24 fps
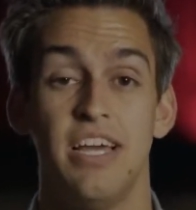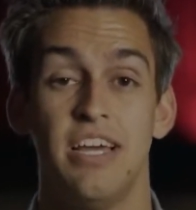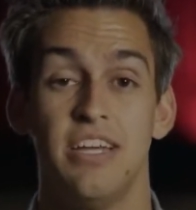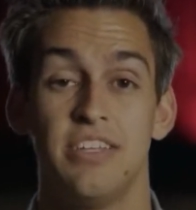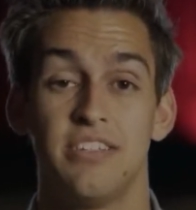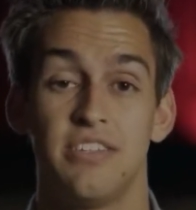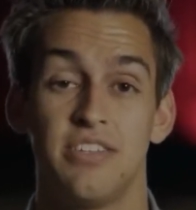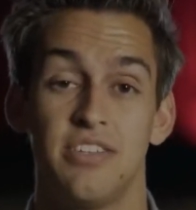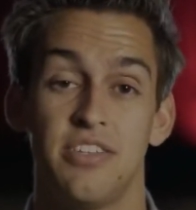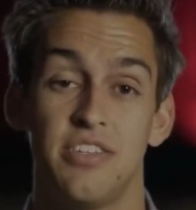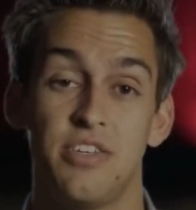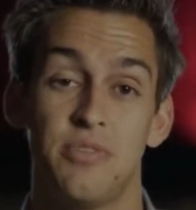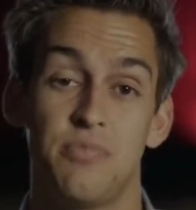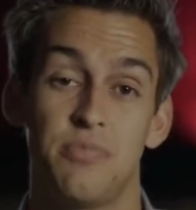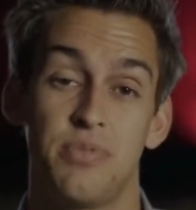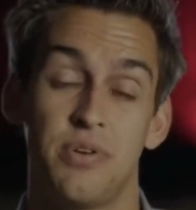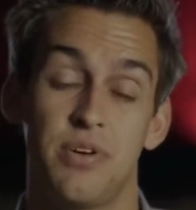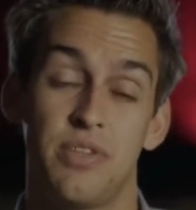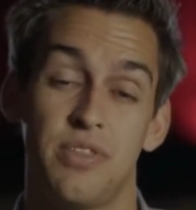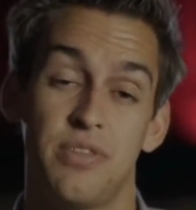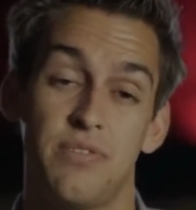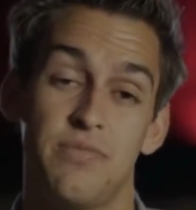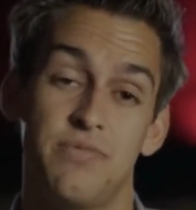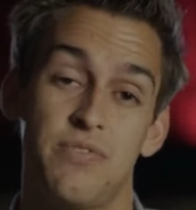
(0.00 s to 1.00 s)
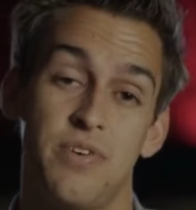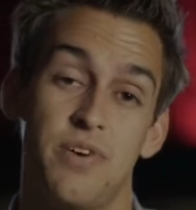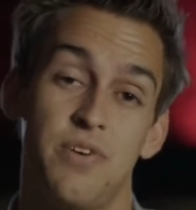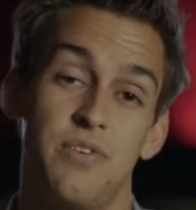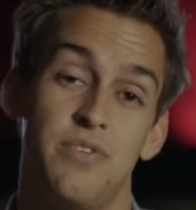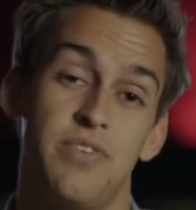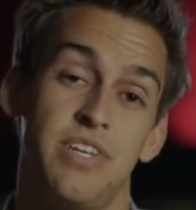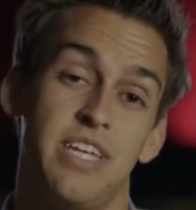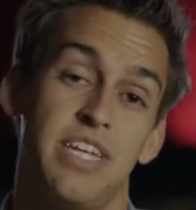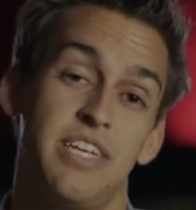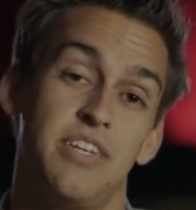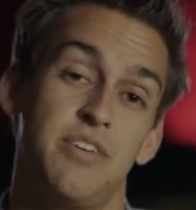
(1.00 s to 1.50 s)
so that you put the
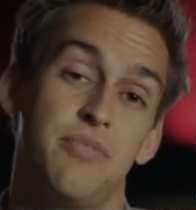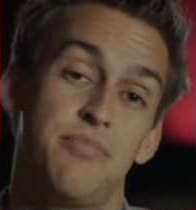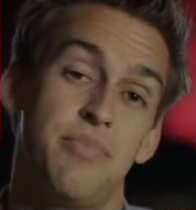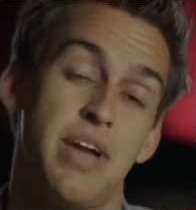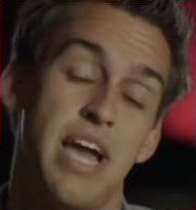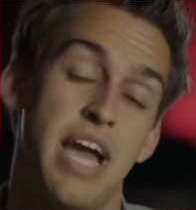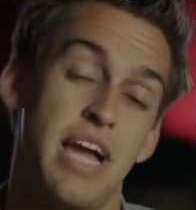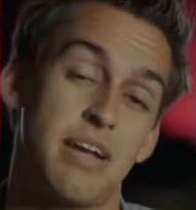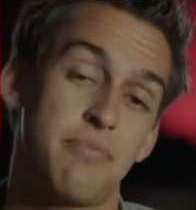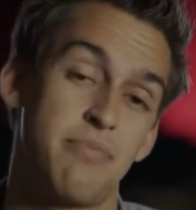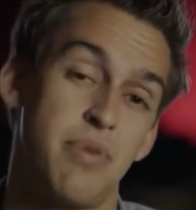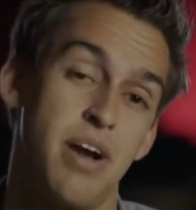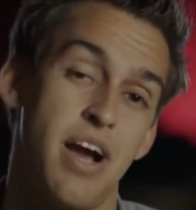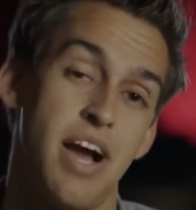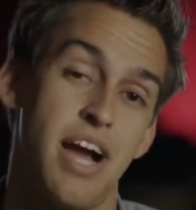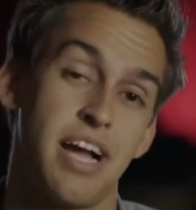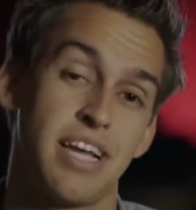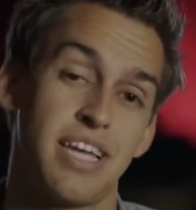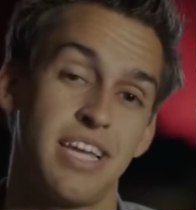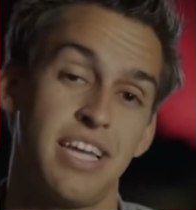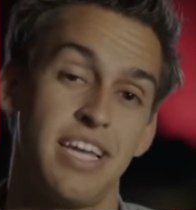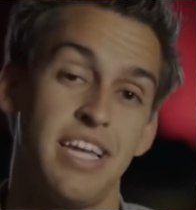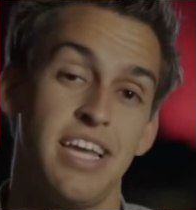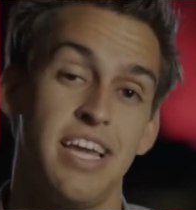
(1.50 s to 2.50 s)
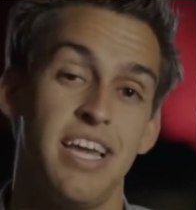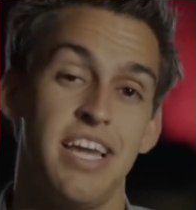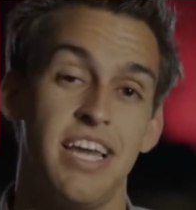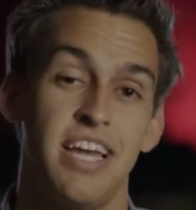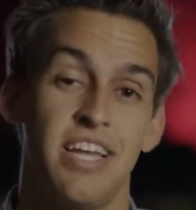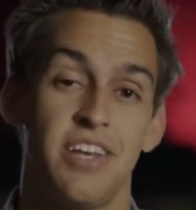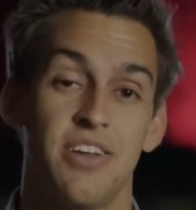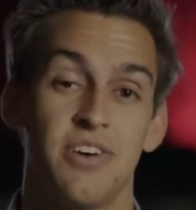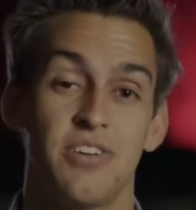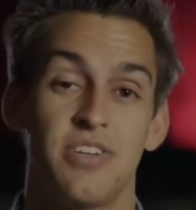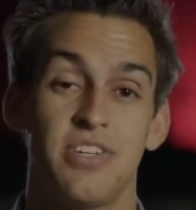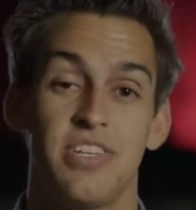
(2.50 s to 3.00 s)
phone in your back pocket,
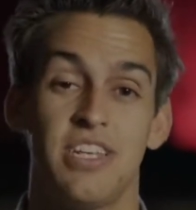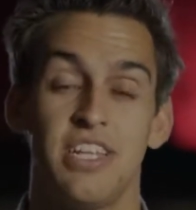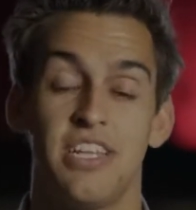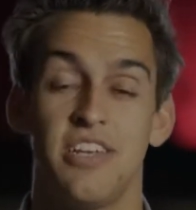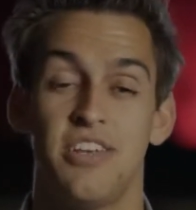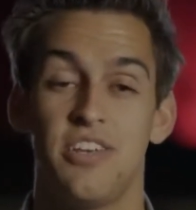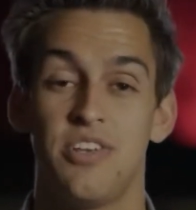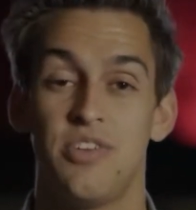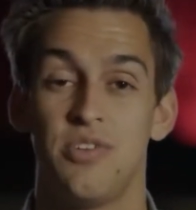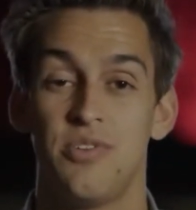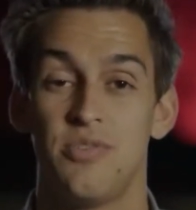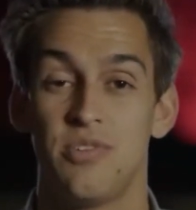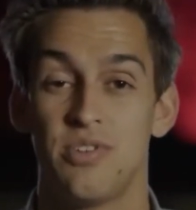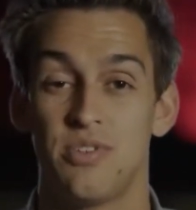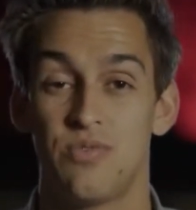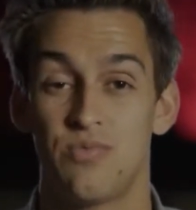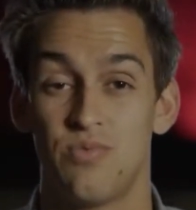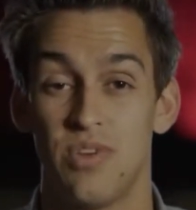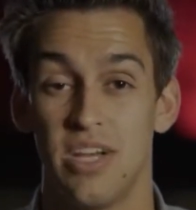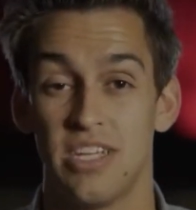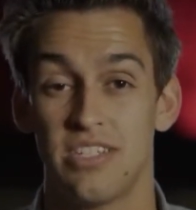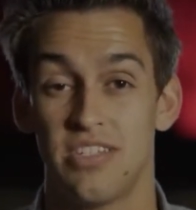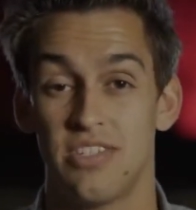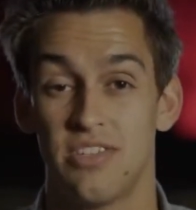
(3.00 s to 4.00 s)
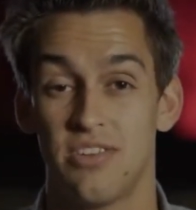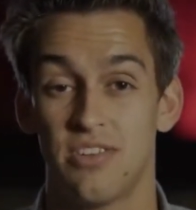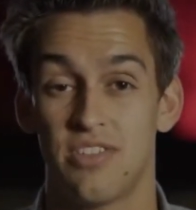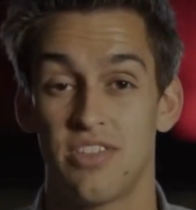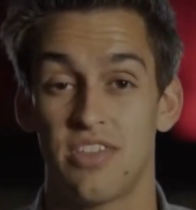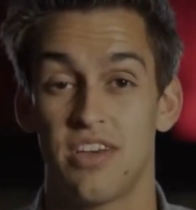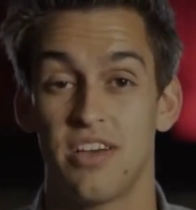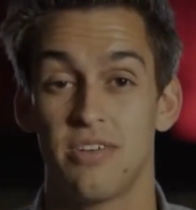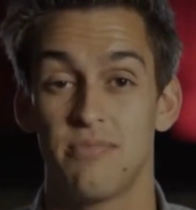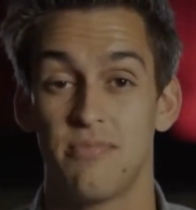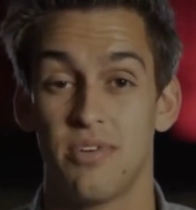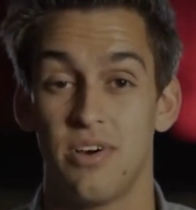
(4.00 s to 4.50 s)
and all you need to do is rest your
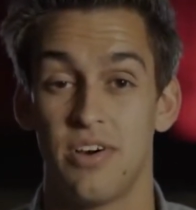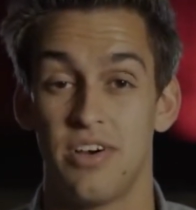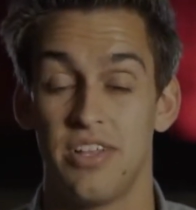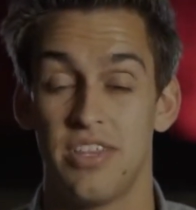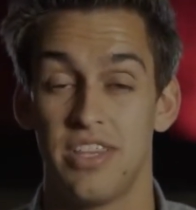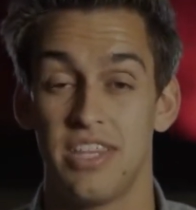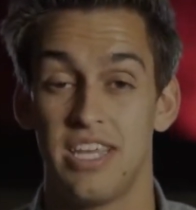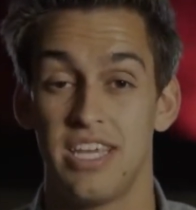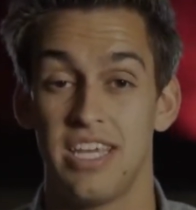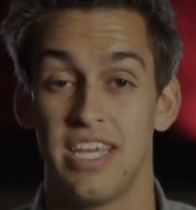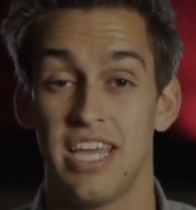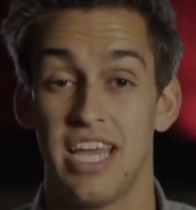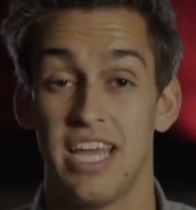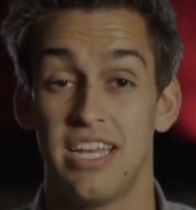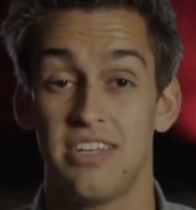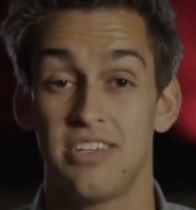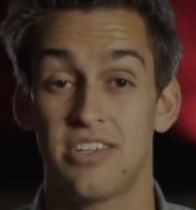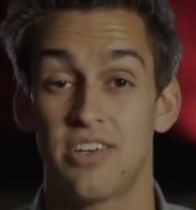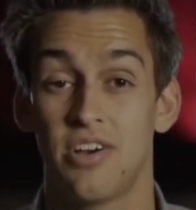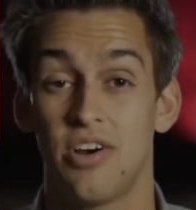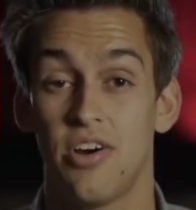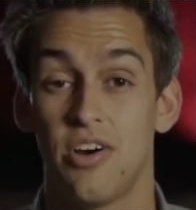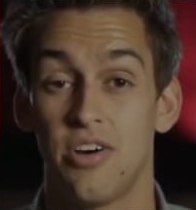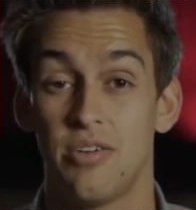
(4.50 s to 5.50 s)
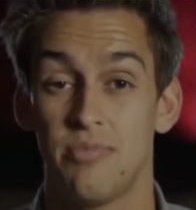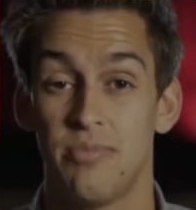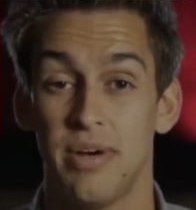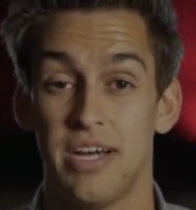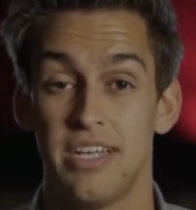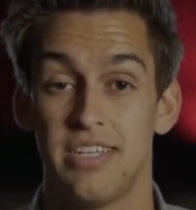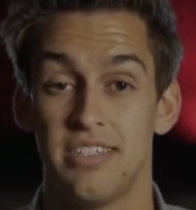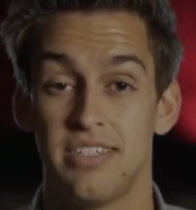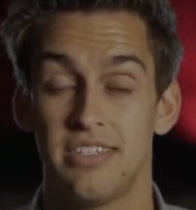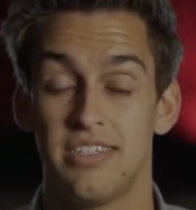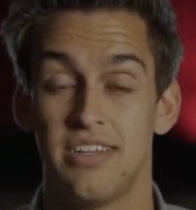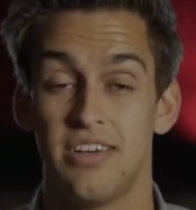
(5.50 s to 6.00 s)
thumb on the end call
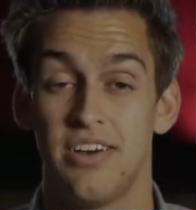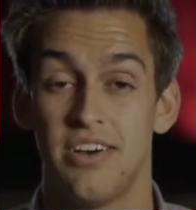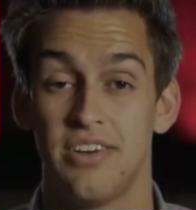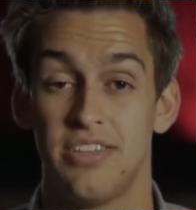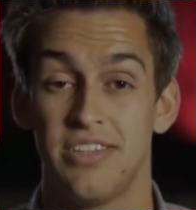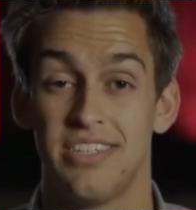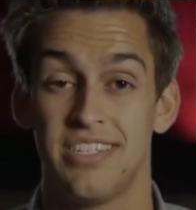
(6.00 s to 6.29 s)
button on